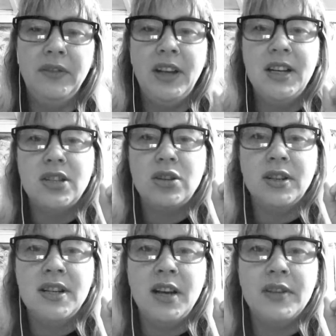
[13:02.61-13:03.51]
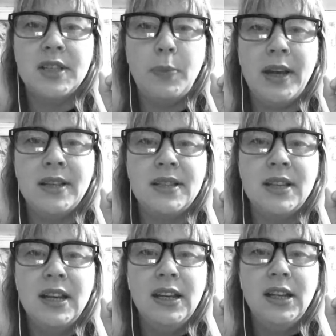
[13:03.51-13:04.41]
Then he's got another space
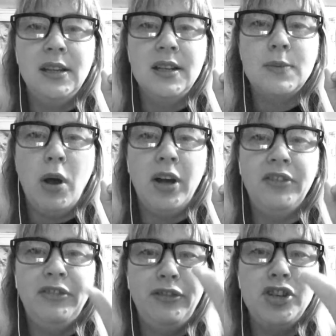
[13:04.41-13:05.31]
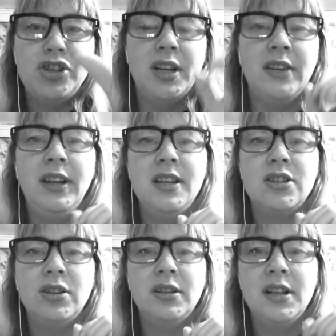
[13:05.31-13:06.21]
in his mind for fishing. Then he's
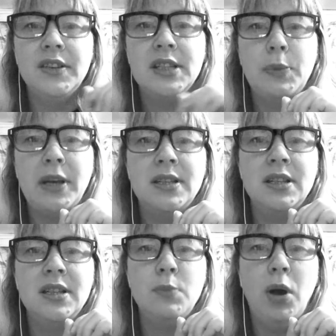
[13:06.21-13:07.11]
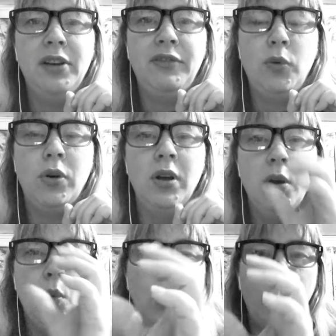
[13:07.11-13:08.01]
got another space in his mind for
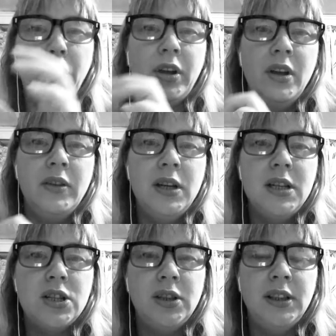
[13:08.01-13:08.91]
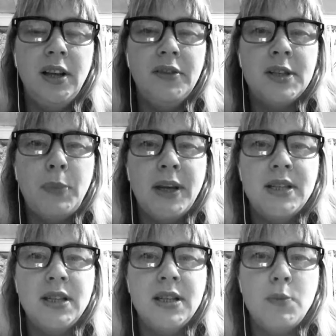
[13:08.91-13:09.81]
work. Then he's got another
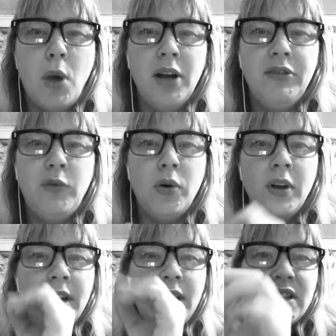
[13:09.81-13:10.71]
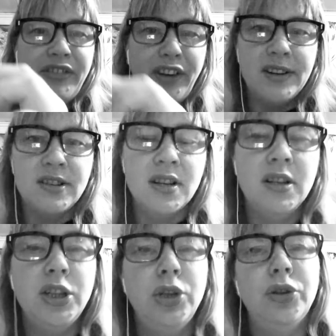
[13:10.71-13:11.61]
space in his mind for his friend,
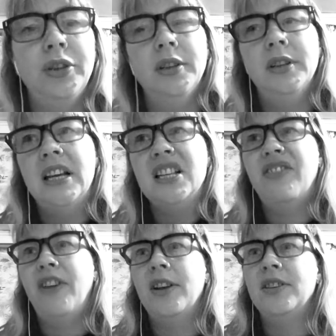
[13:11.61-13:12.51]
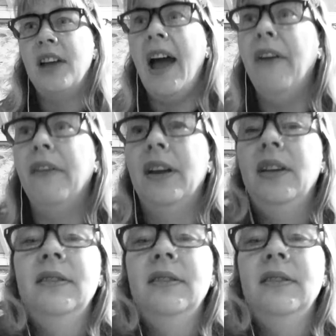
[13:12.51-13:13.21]
his friend Harry.